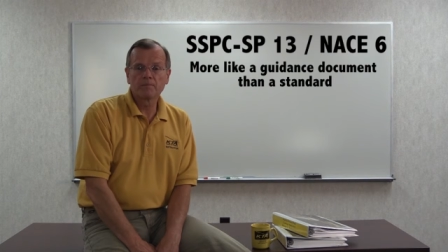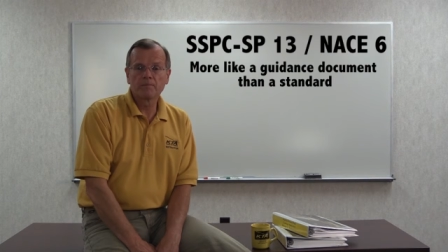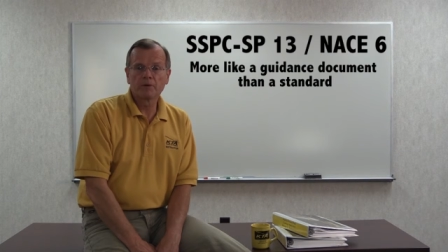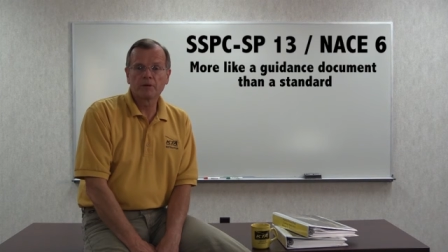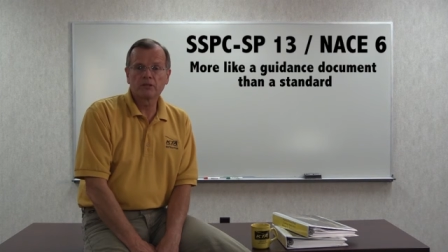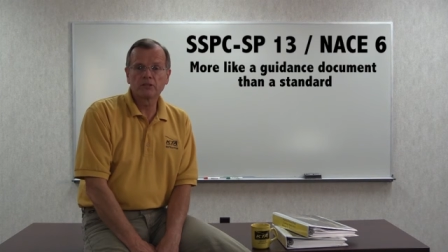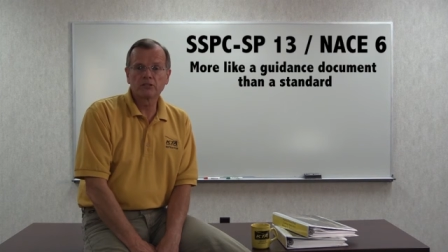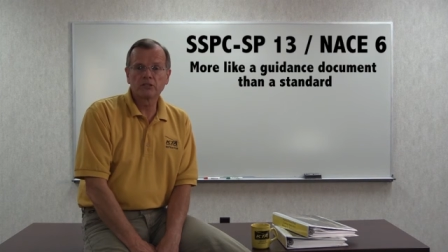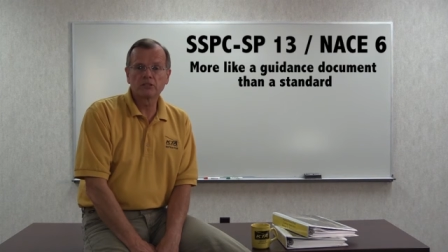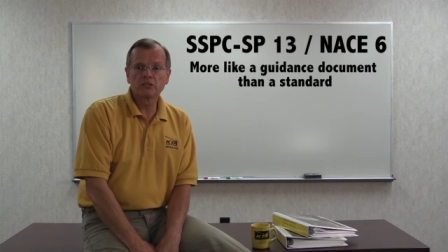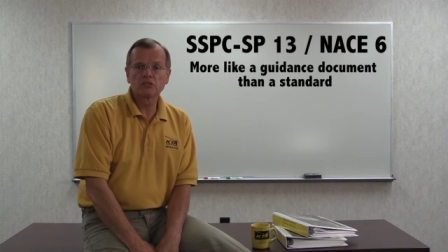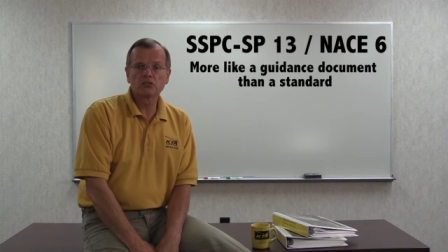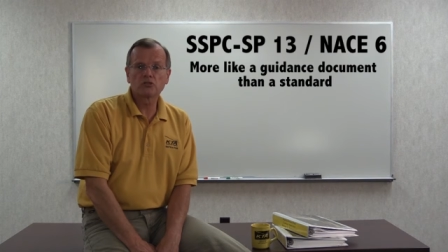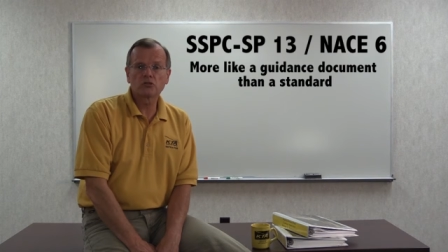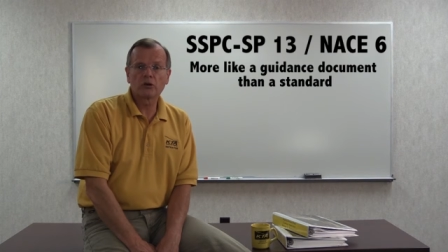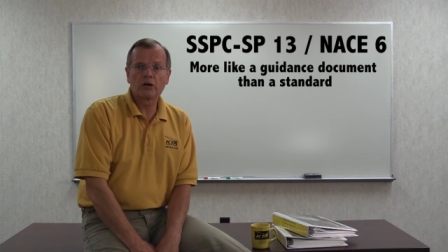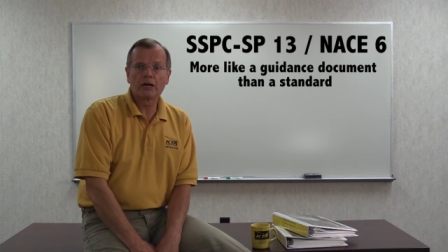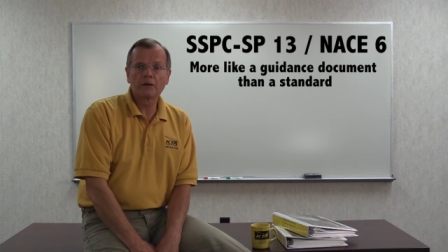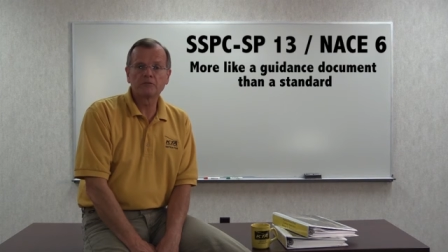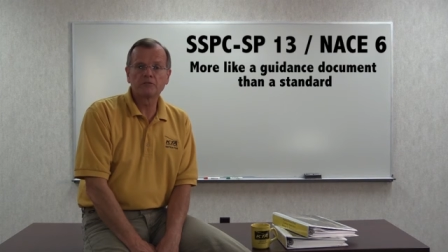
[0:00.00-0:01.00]
because it
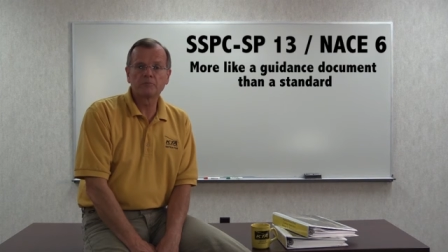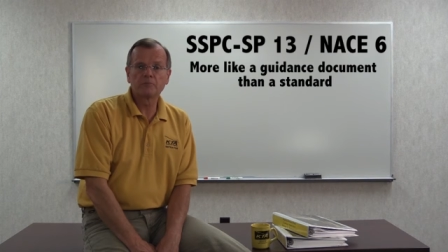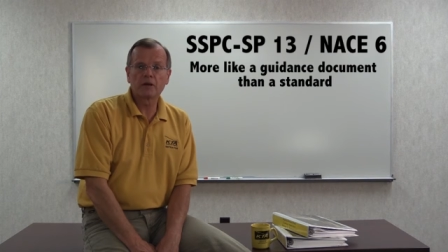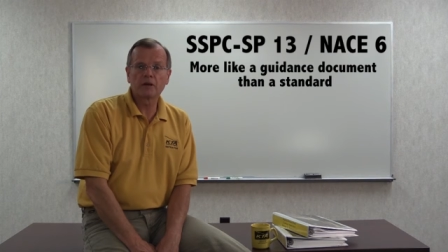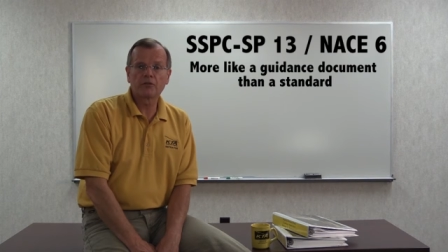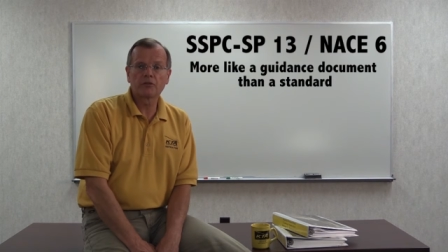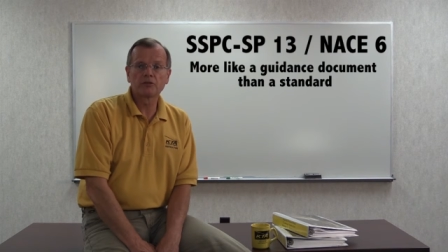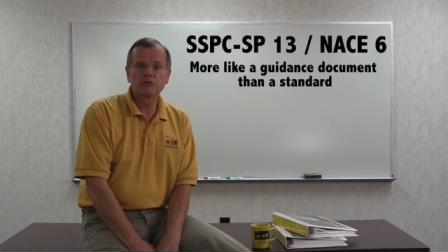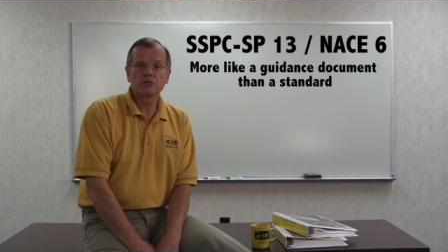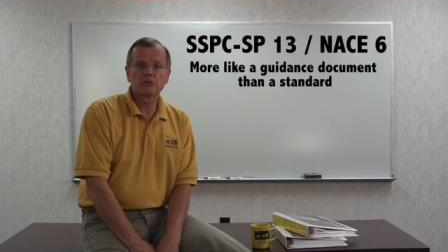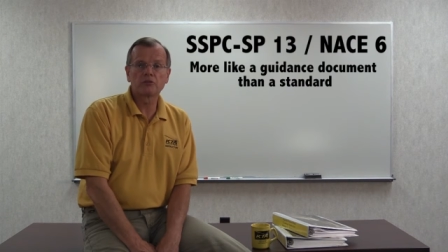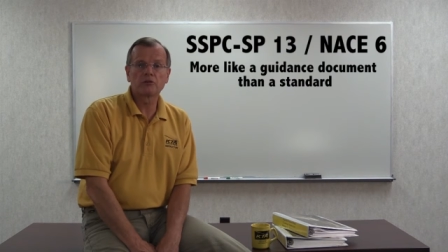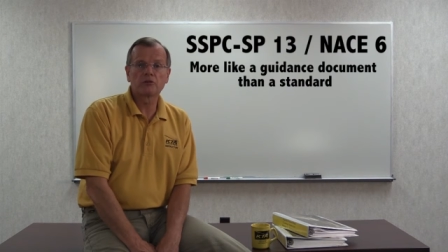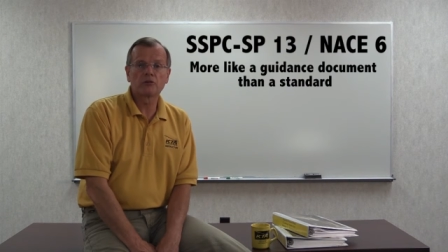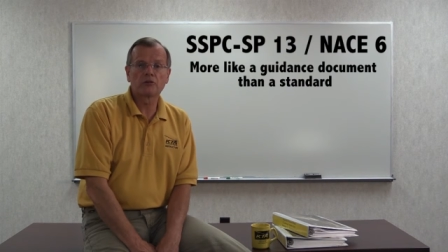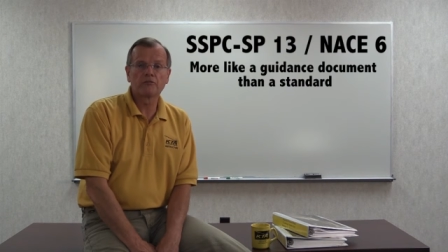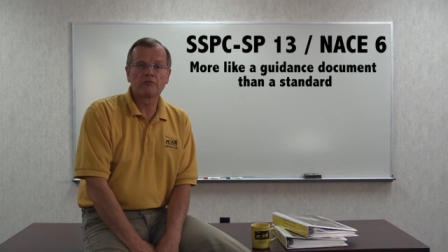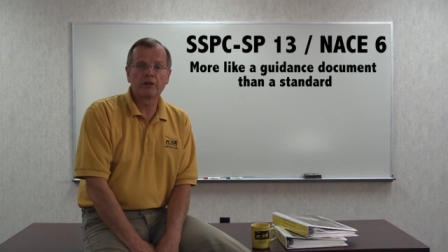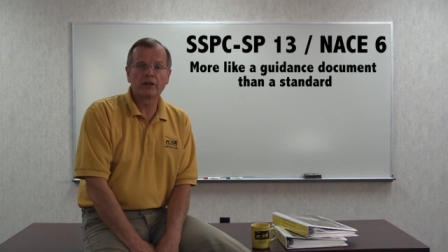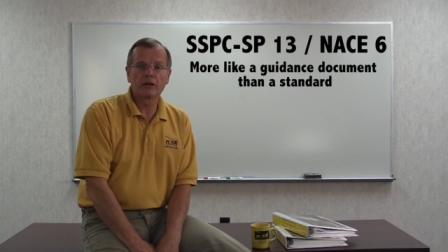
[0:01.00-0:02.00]
describes methods that
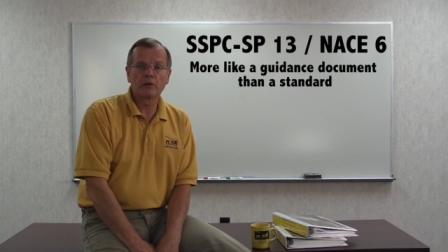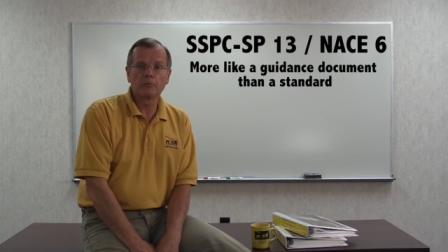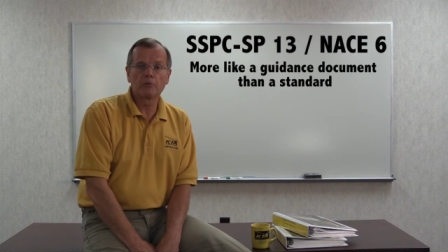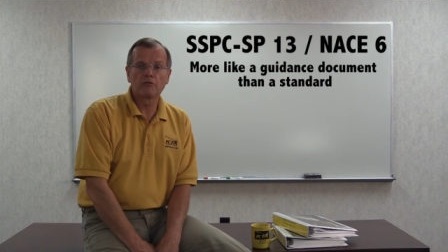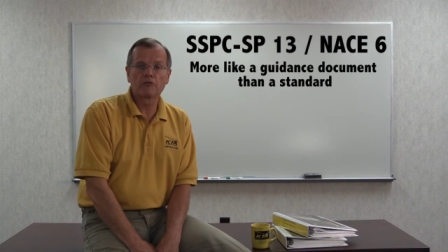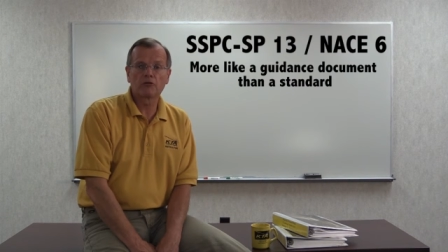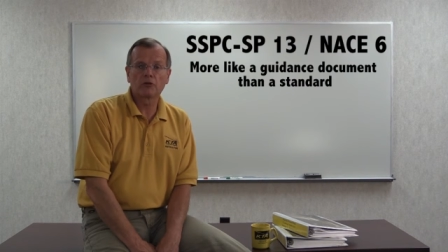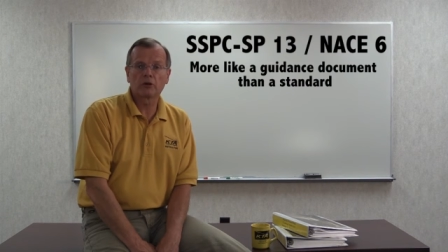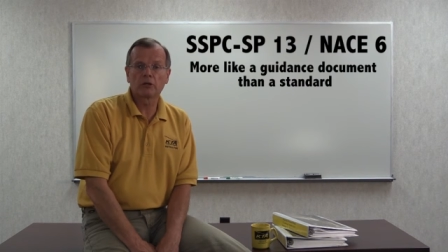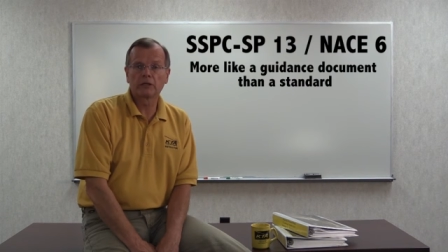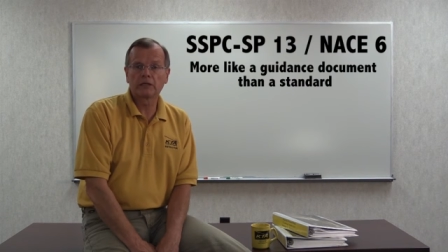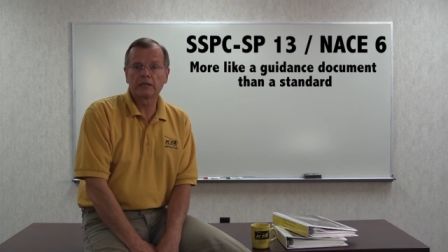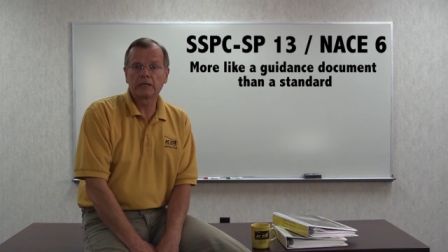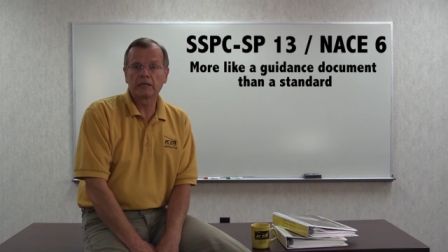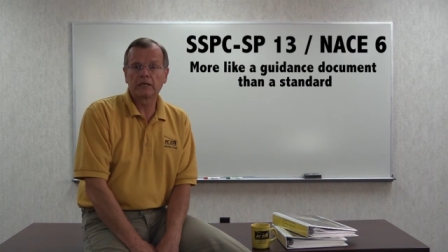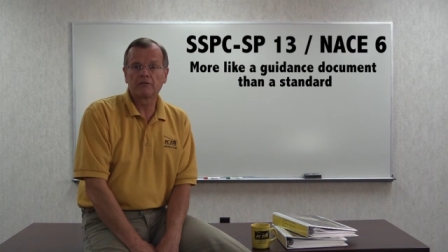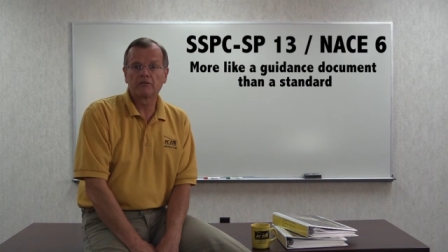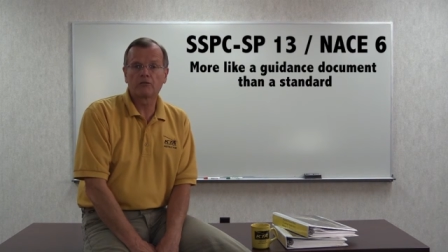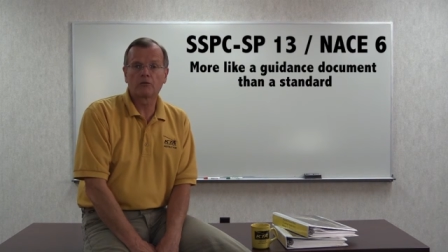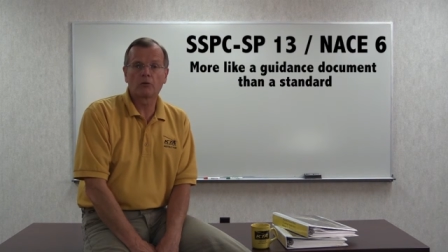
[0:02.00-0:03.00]
are available for
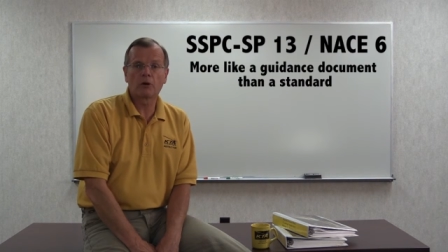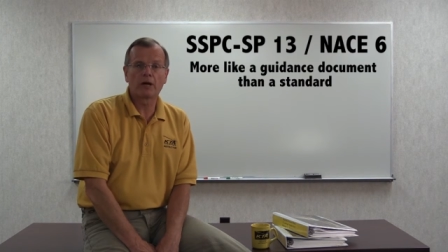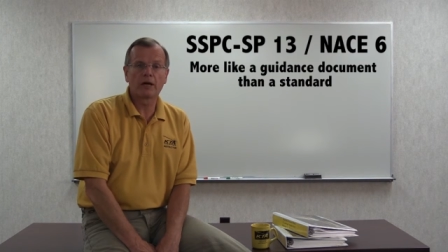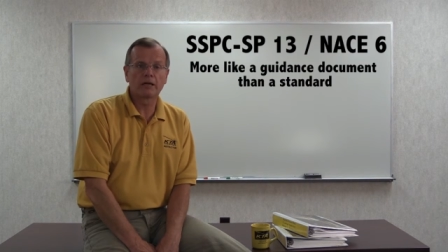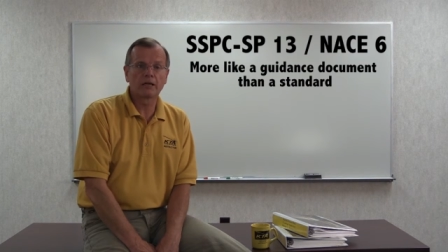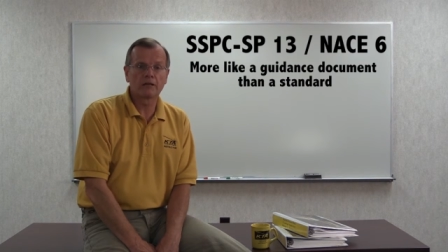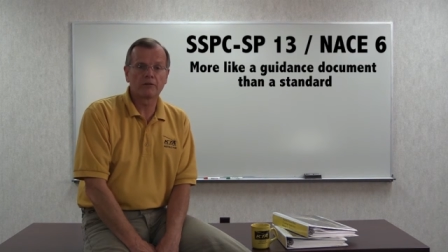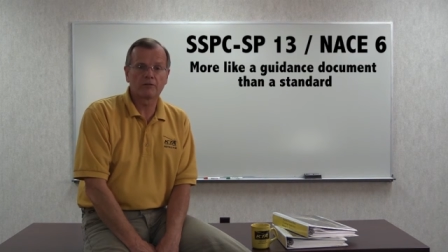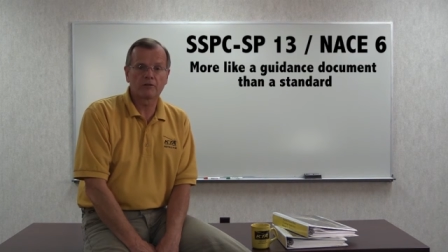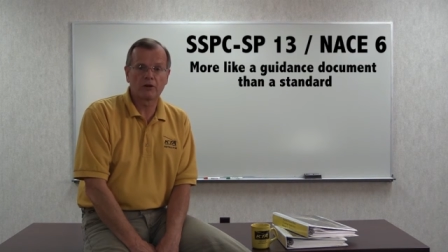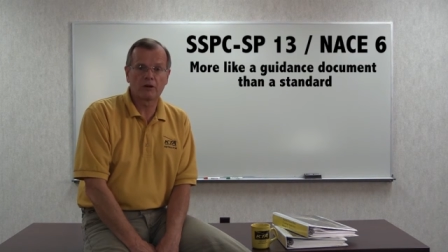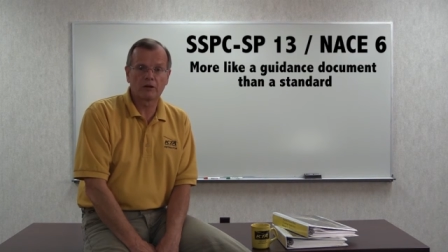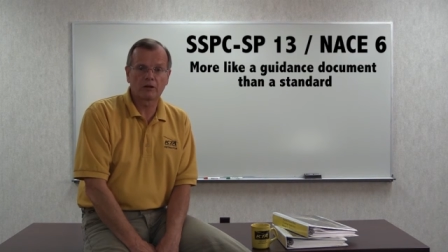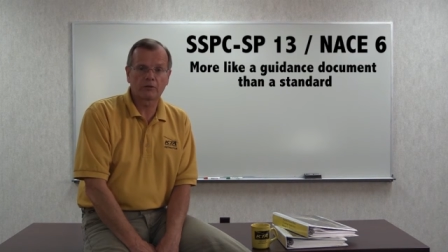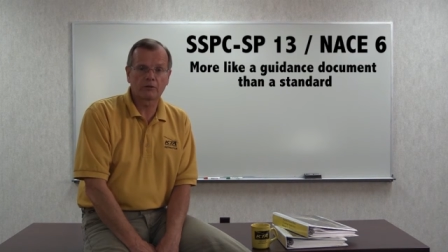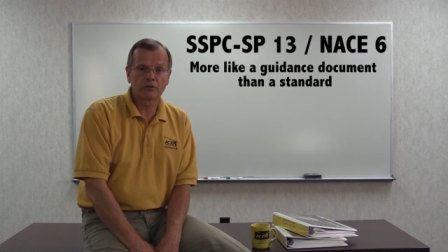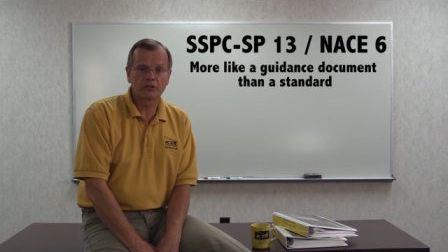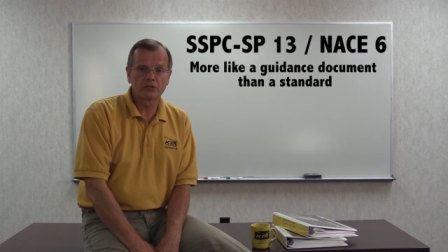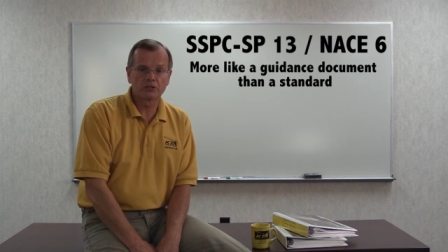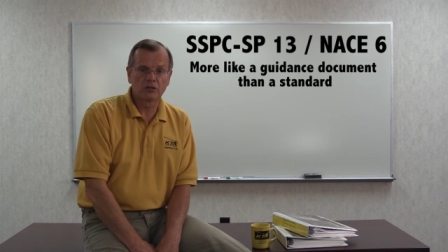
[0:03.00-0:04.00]
cleaning a variety of
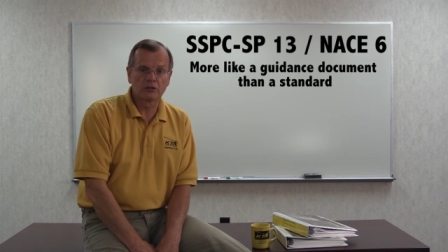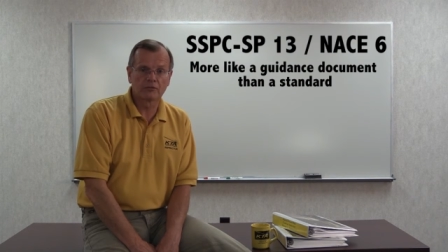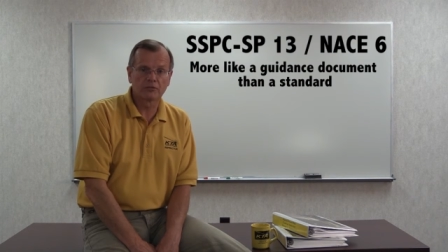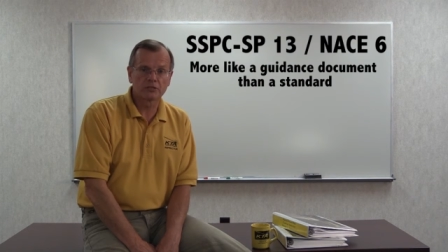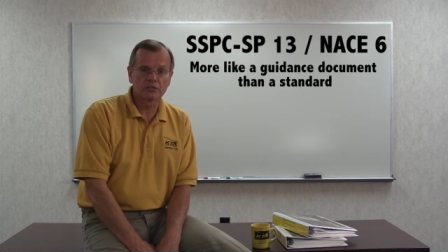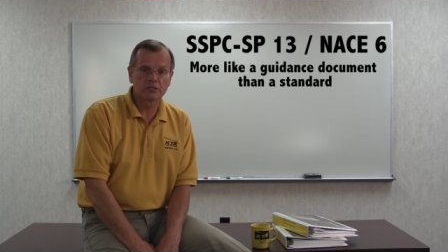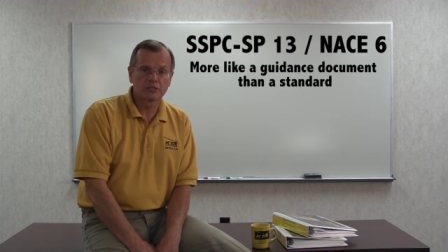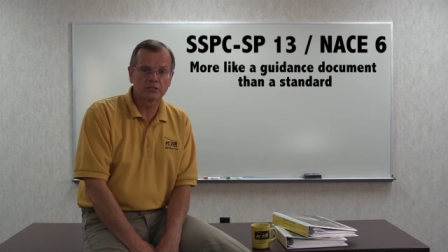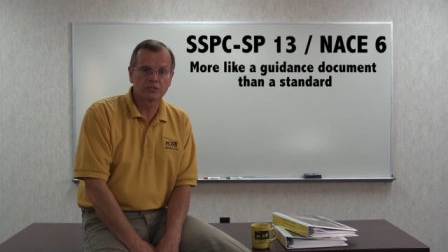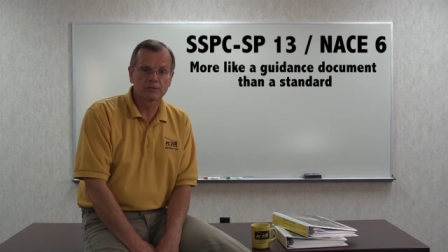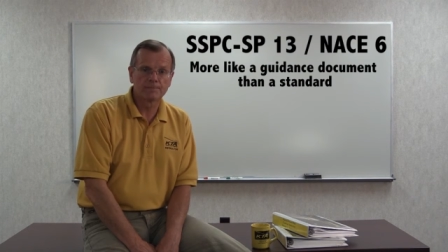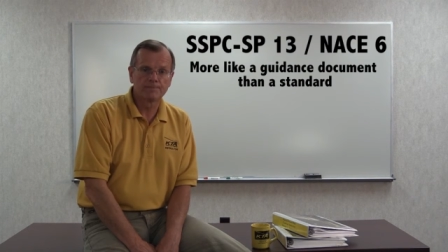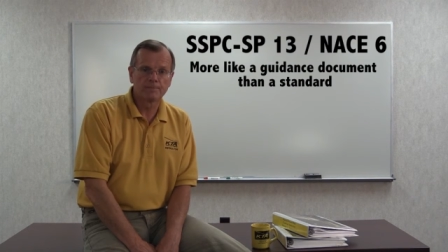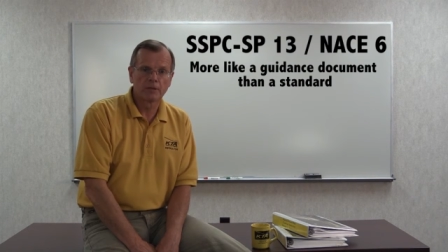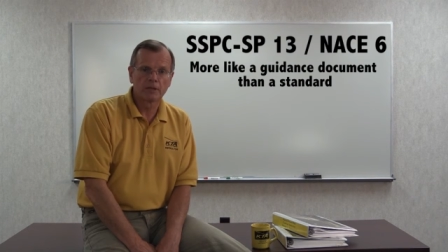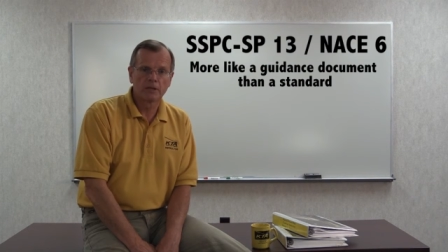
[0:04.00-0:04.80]
concrete surfaces,